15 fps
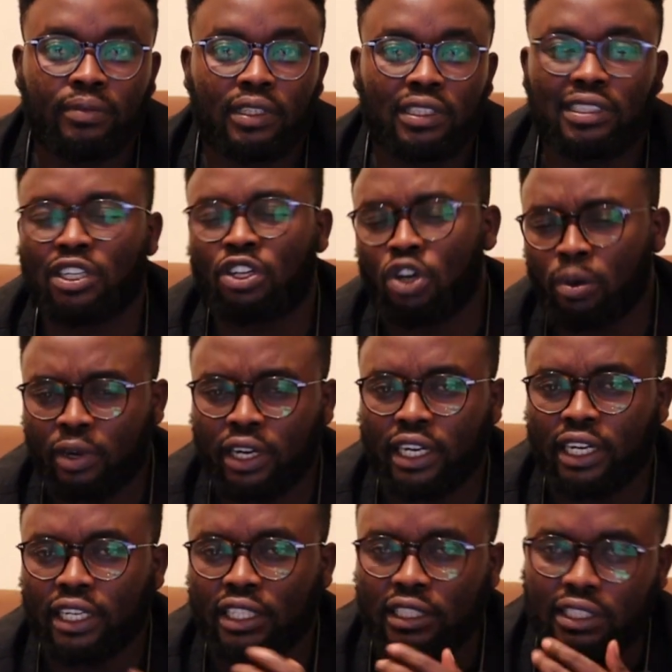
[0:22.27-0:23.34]
Is the
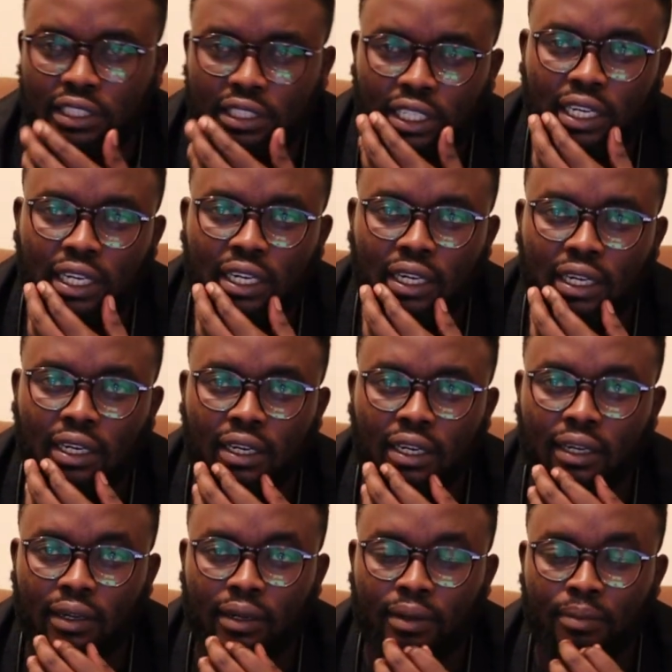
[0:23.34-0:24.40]
commonest
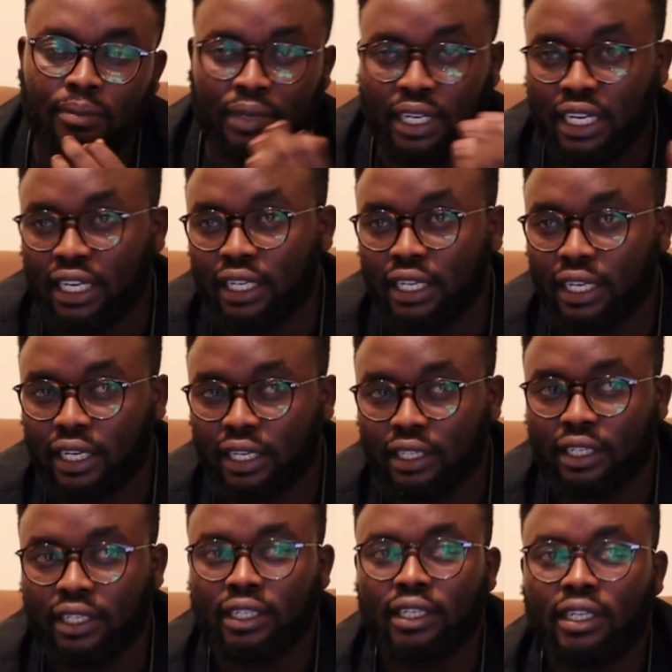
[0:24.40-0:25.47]
breed in
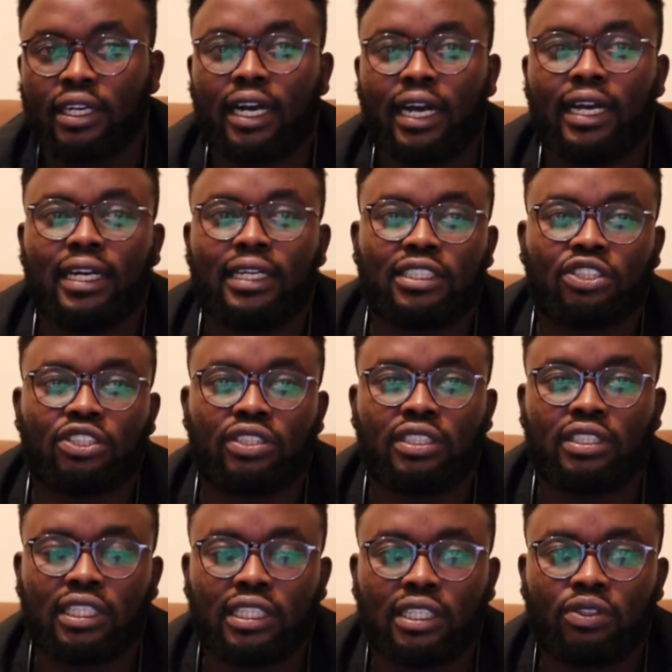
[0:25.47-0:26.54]
Kenya and is
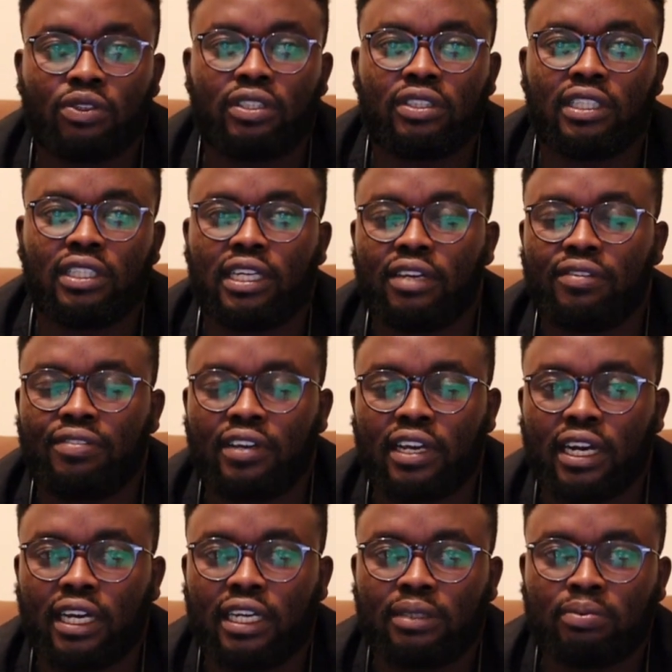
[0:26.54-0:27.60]
associated with
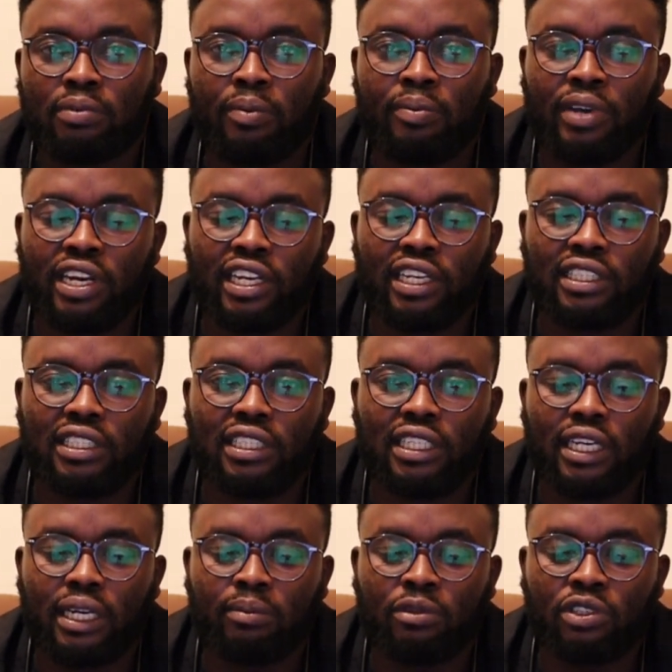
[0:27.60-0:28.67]
significant
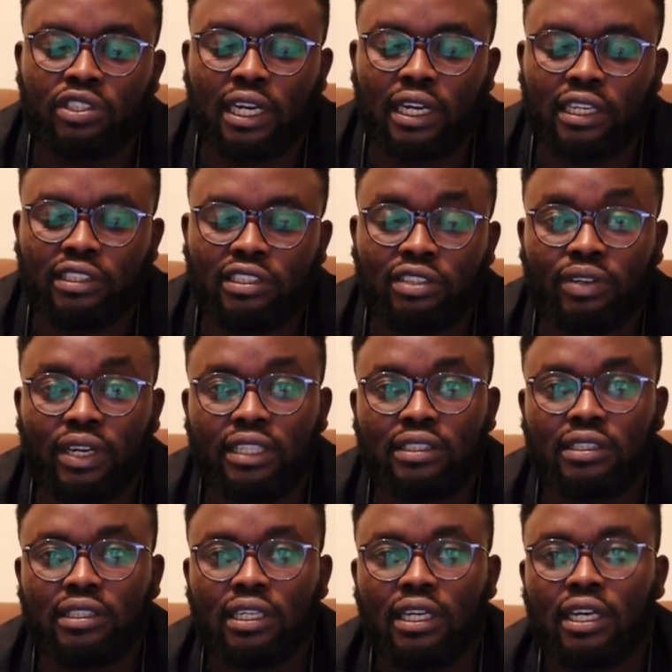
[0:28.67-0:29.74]
morbidity and mortality
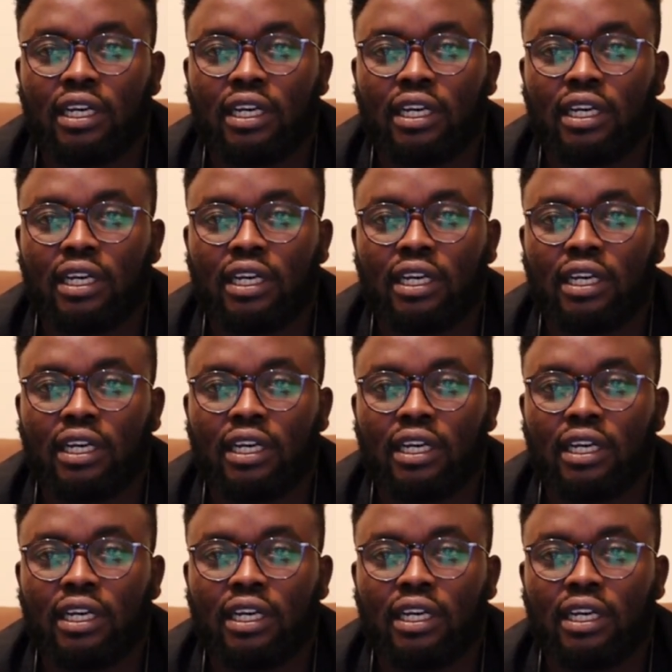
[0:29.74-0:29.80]
rates.